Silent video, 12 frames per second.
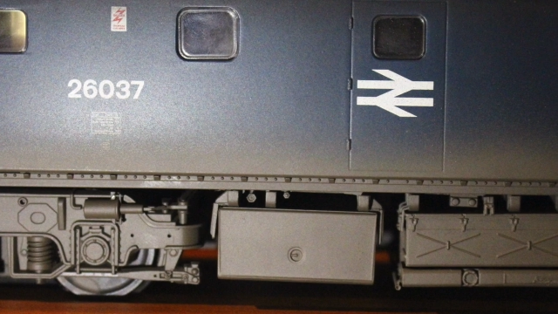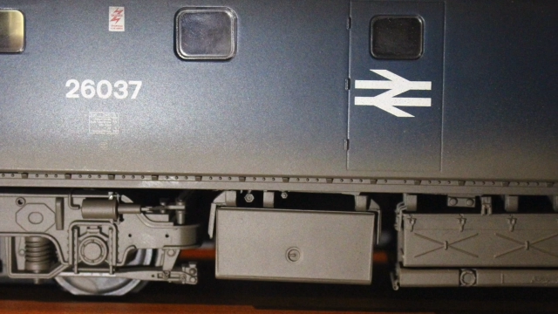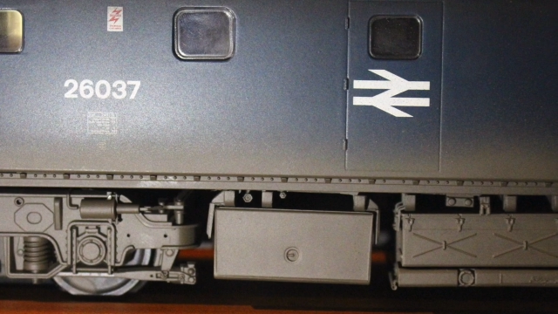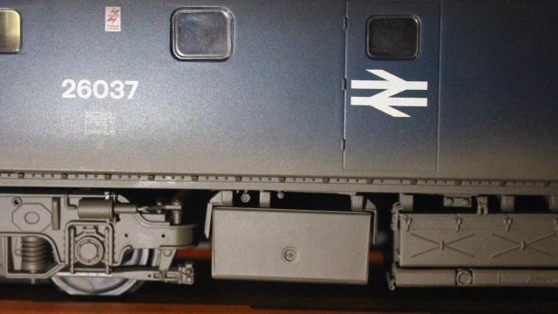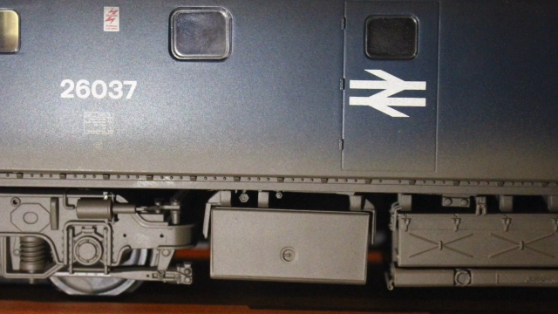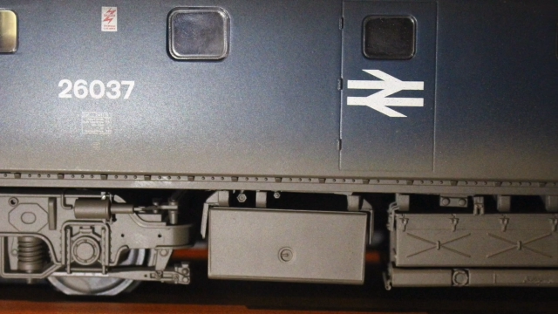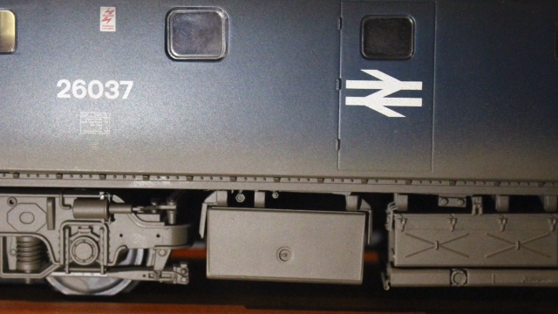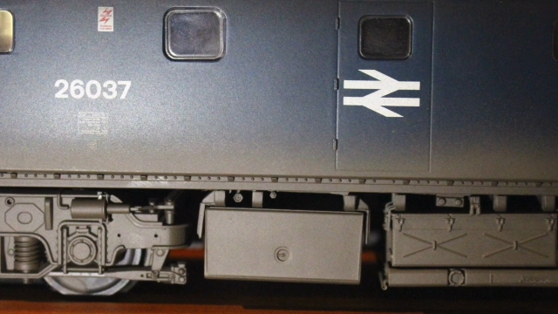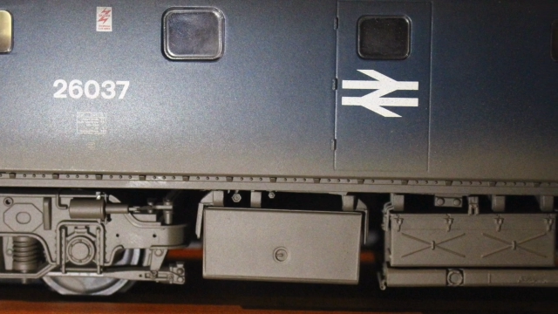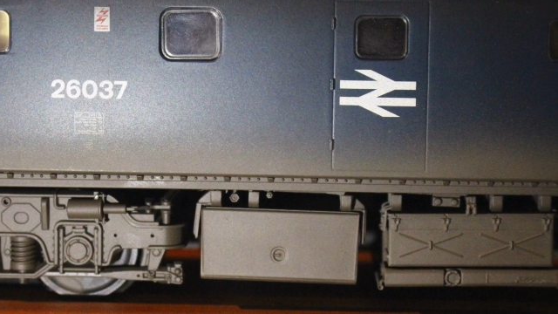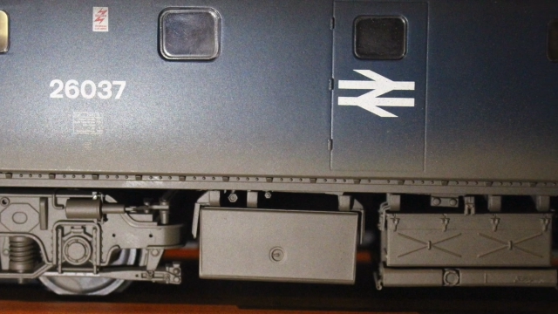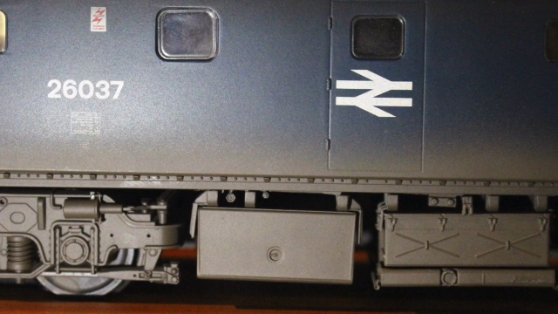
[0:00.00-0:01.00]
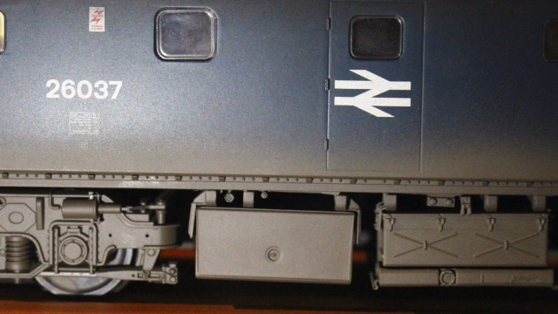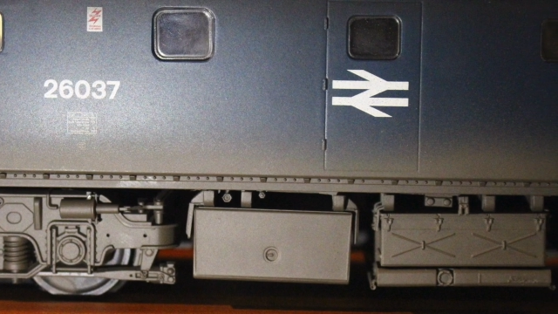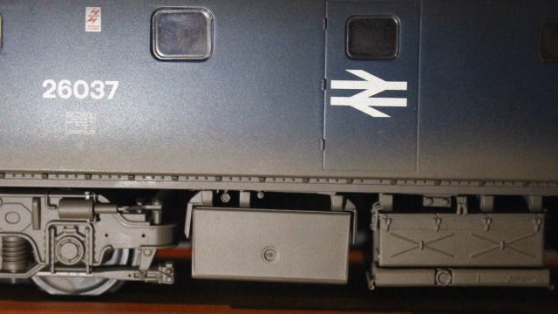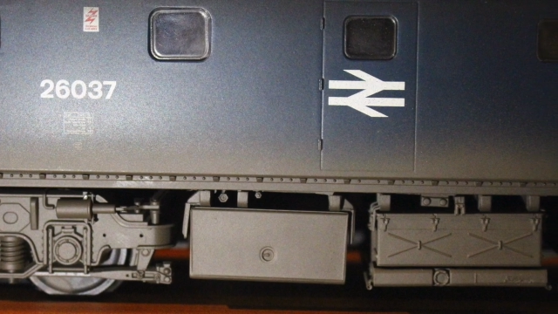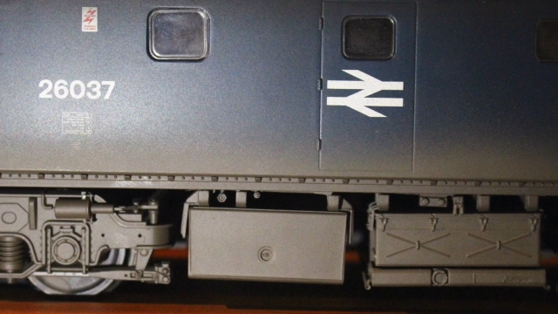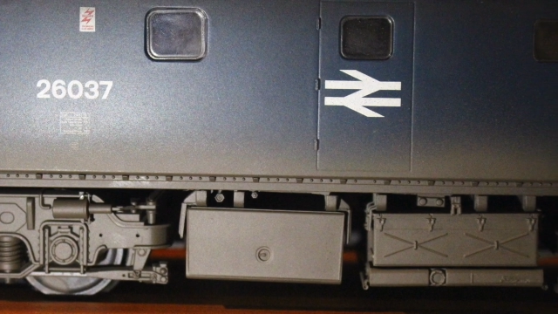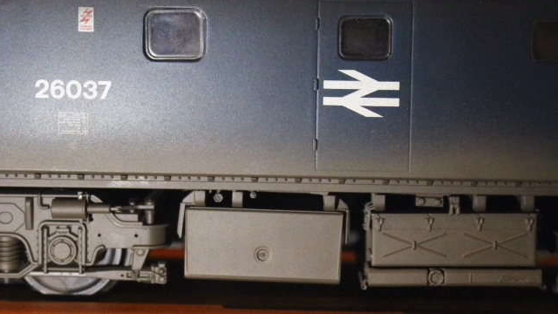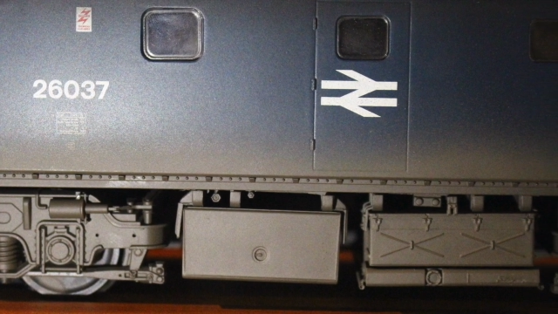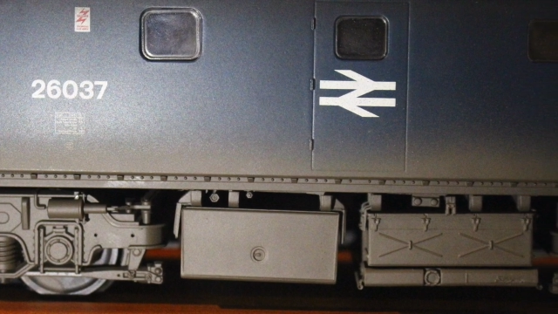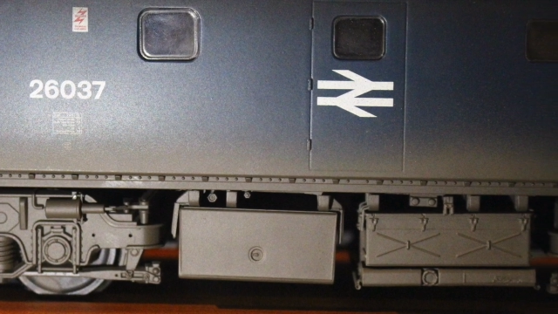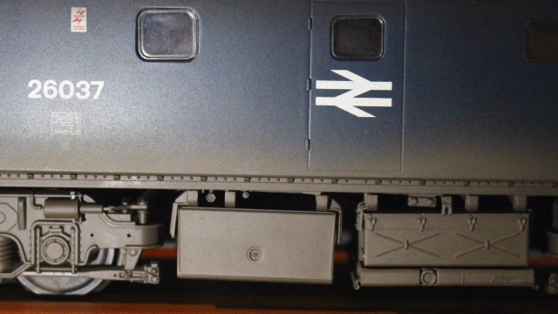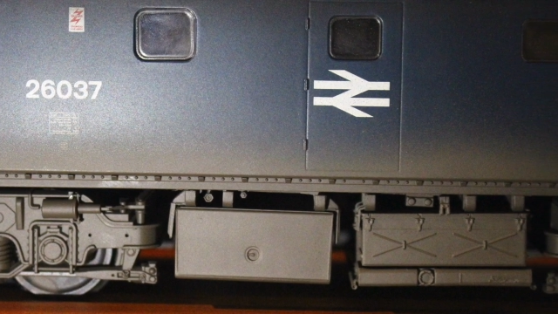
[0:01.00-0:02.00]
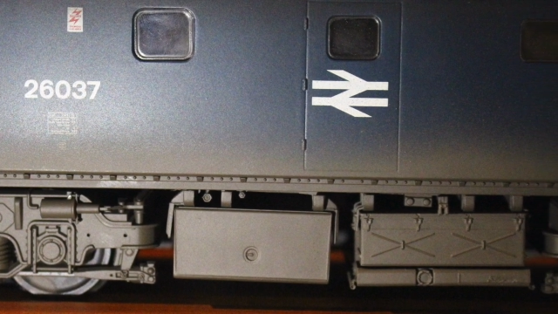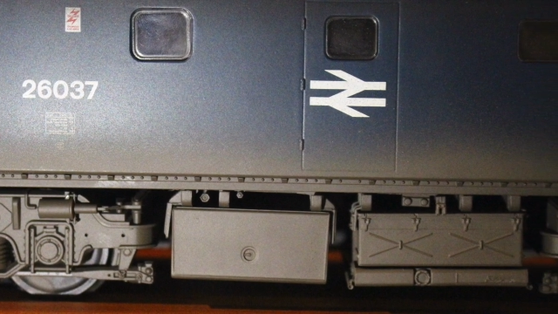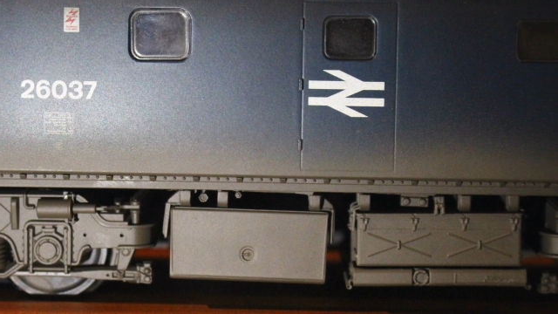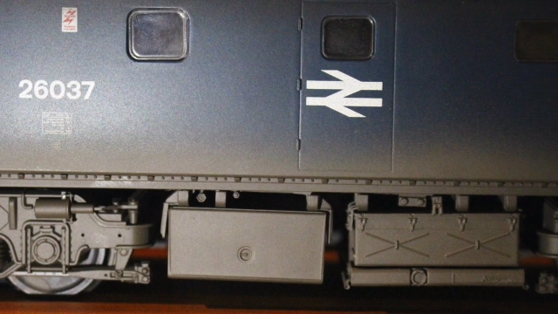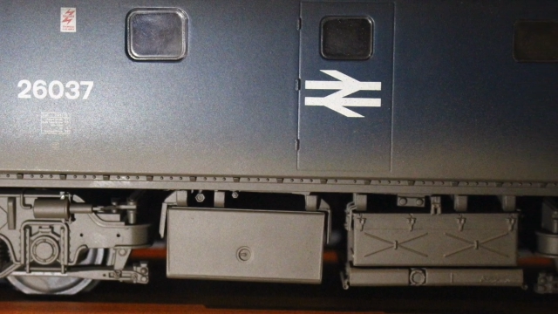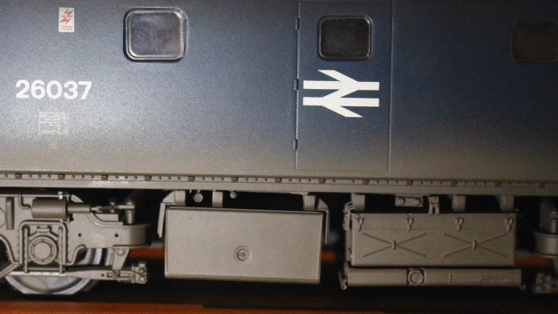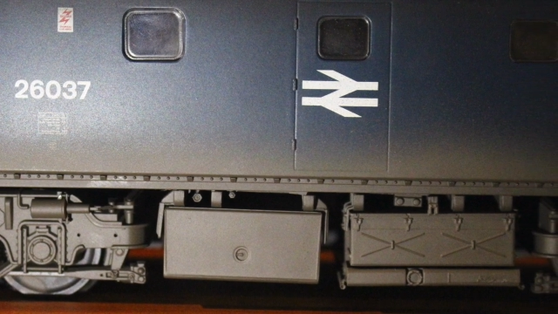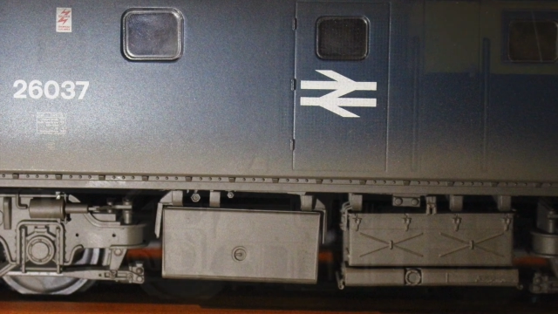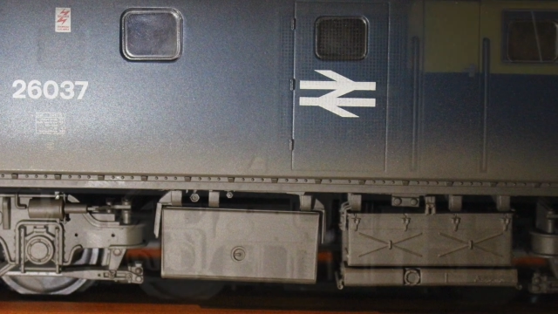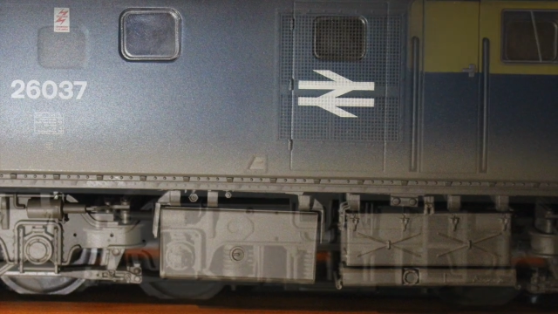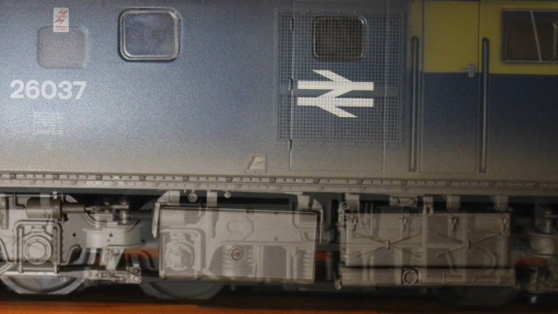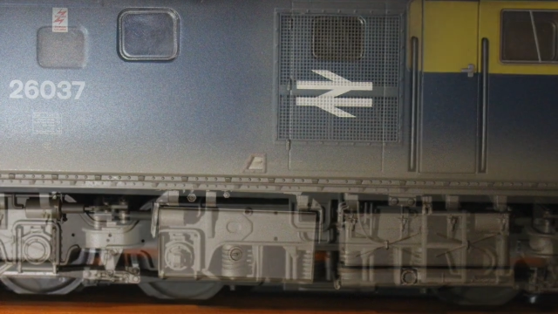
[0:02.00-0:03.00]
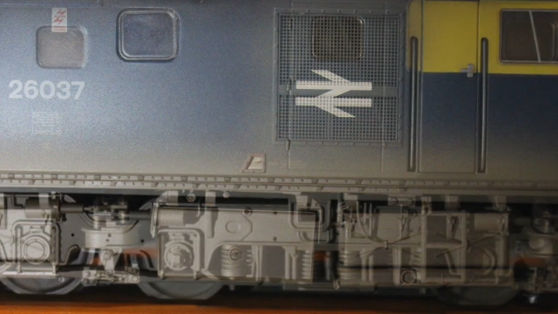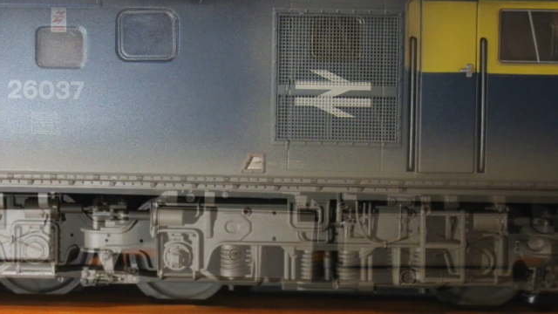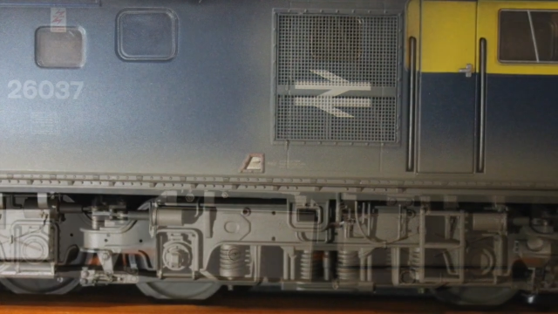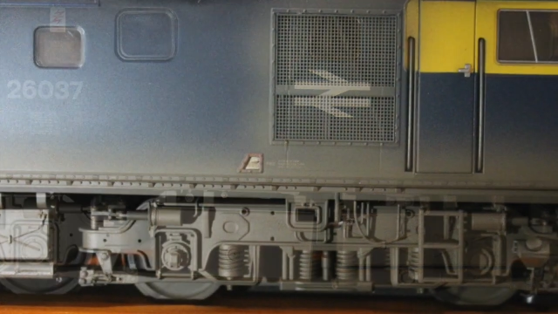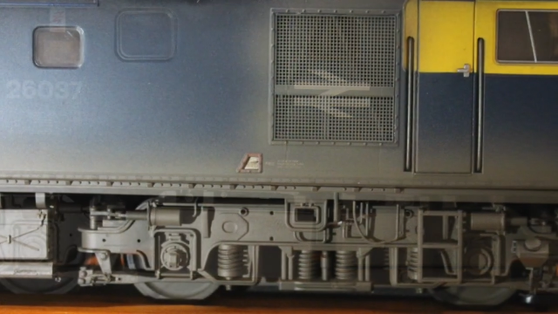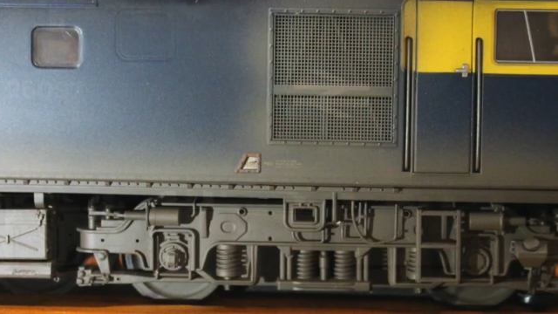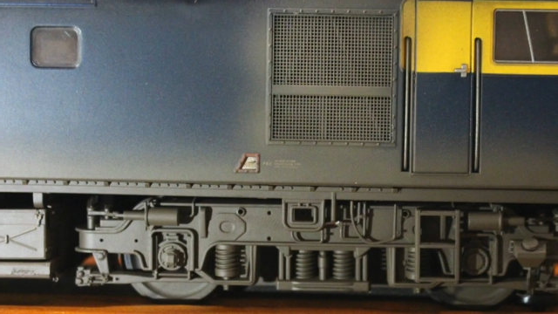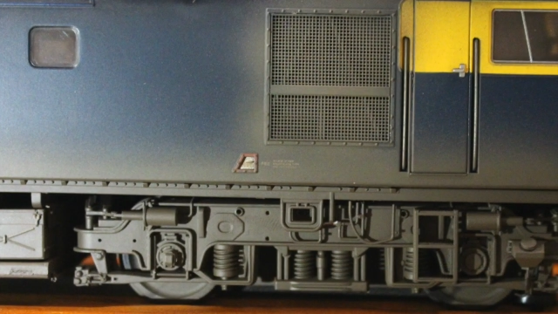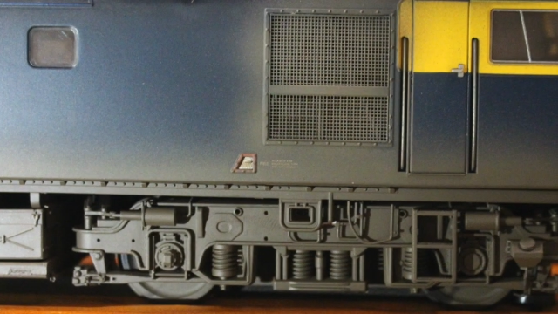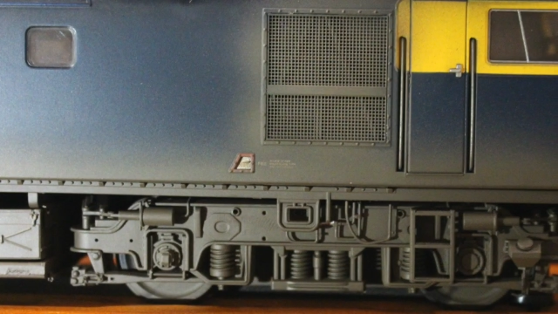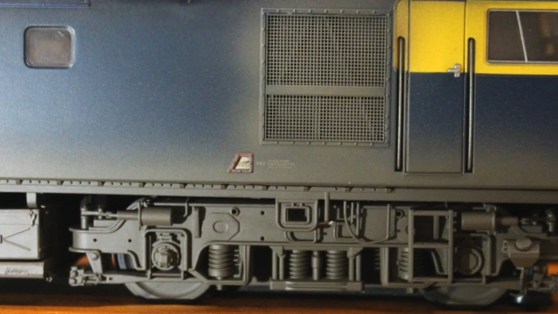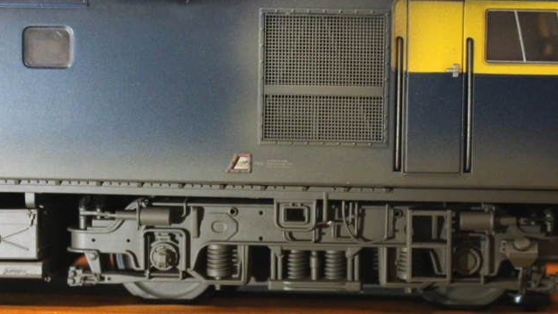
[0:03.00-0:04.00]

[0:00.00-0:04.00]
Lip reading: No face is visible, so there are no lips to read.